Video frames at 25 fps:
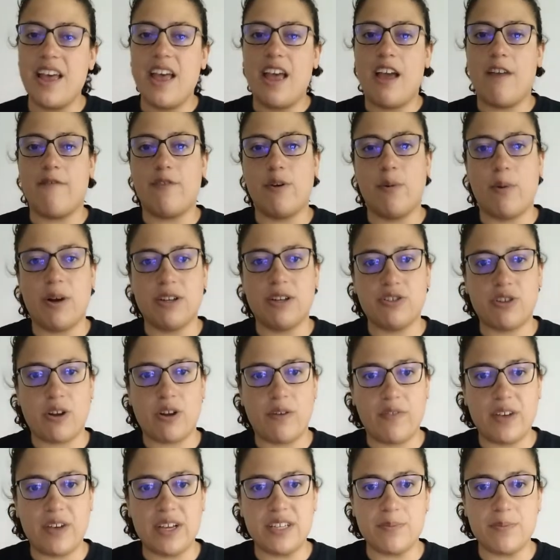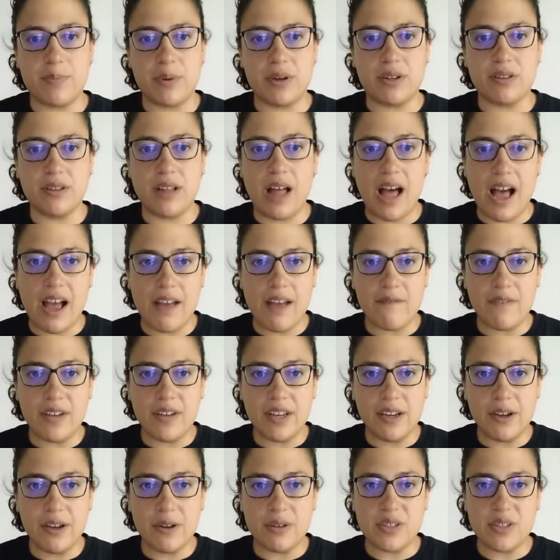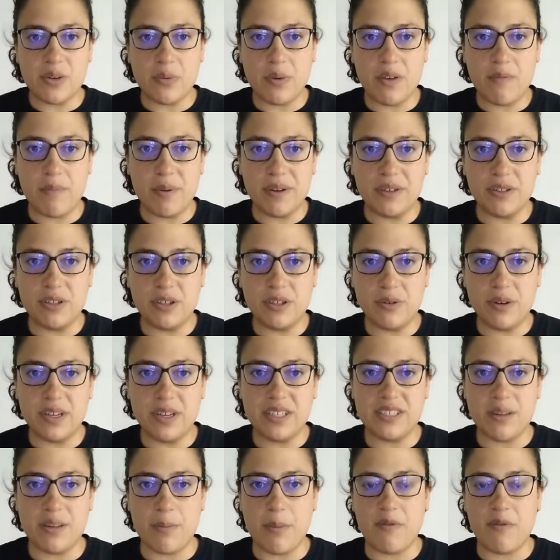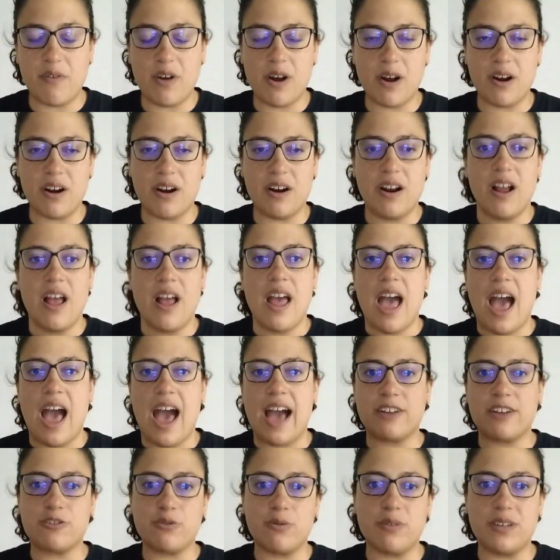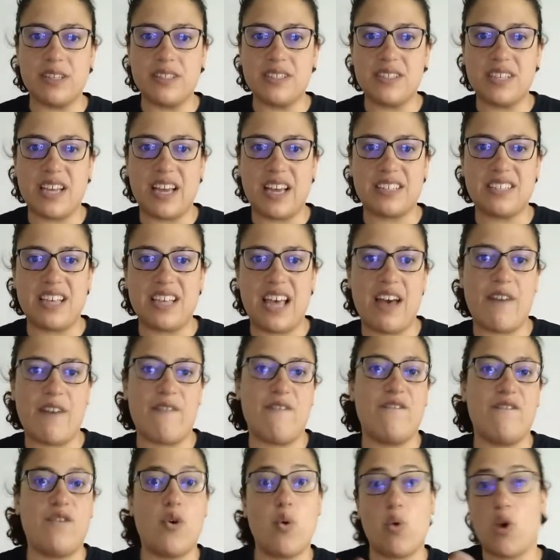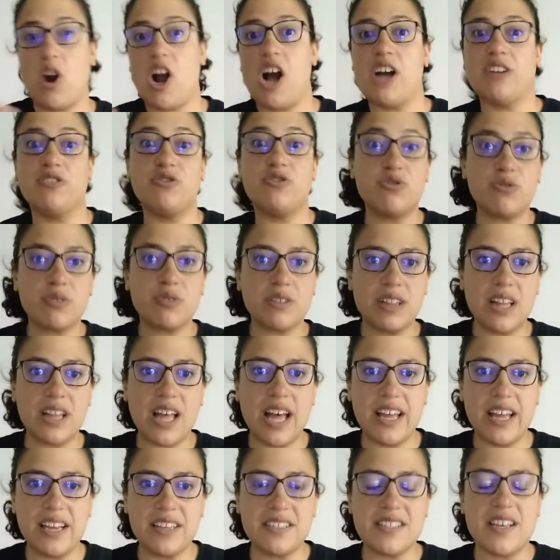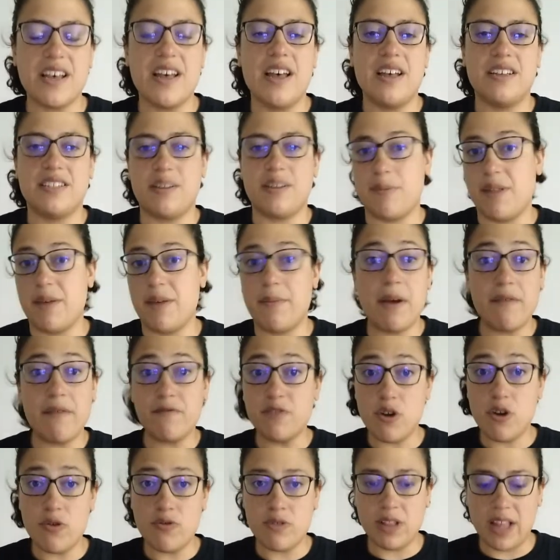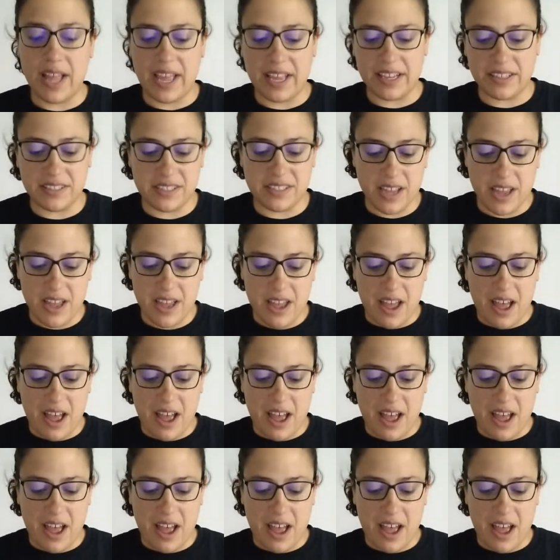If you watched our Facebook Live videos that we've been doing, some of our actual insects have 400 legs. Some of them have no legs.